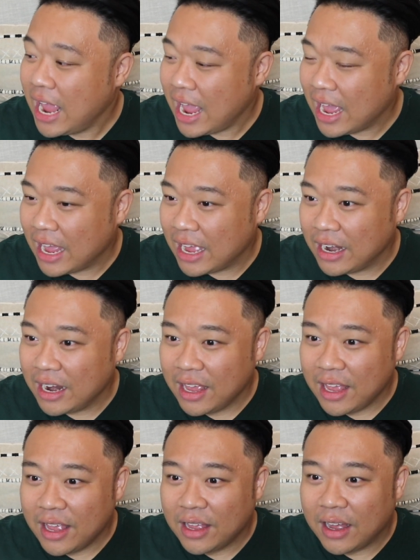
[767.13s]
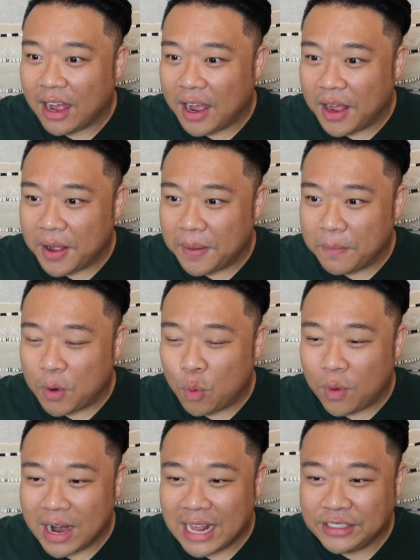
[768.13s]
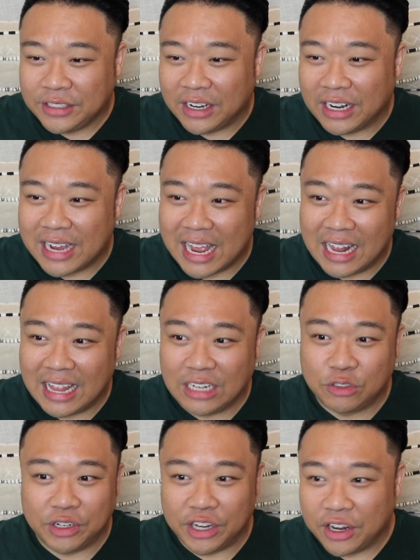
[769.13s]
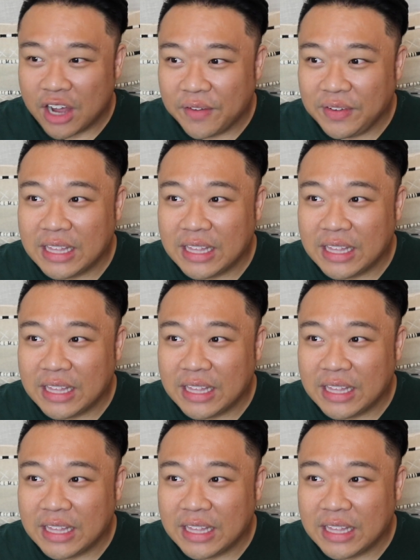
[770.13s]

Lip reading: And when I started kind of like drinking coffee,